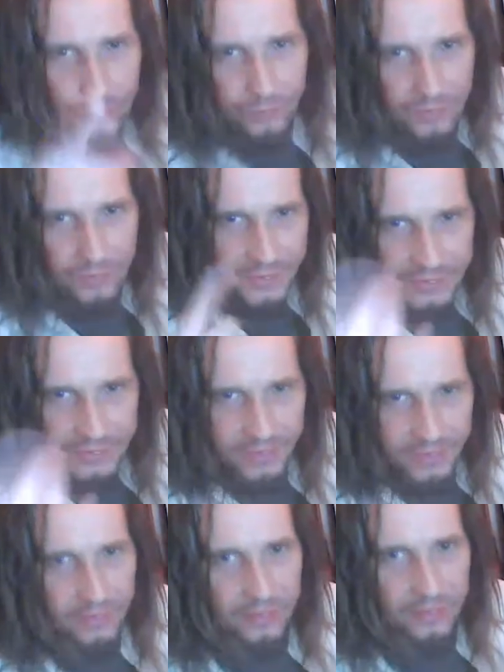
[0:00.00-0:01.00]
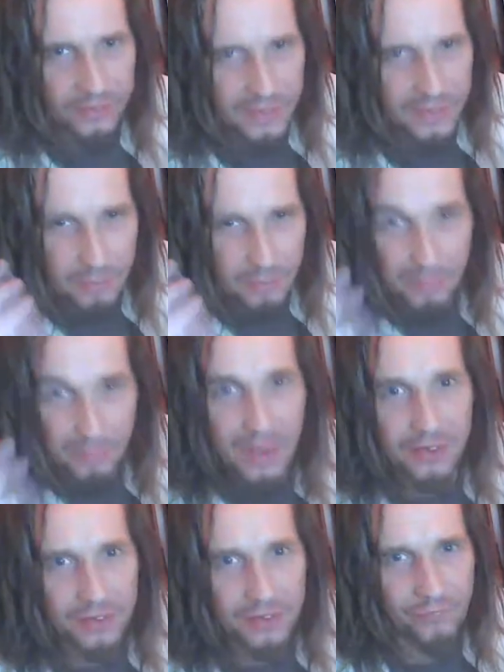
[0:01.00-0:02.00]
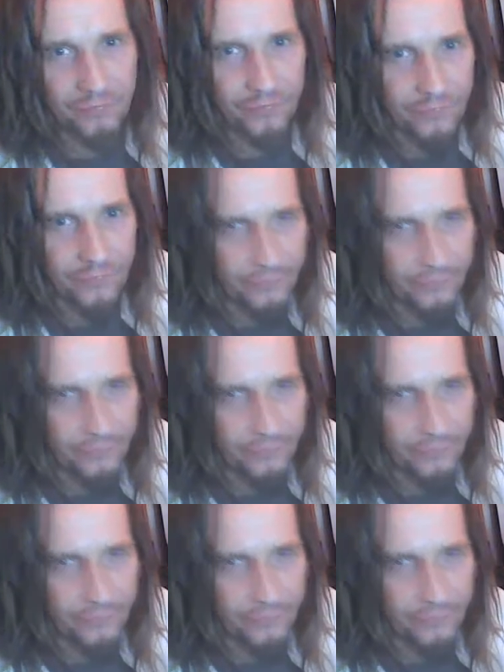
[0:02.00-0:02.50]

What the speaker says: listening? Did it make a difference?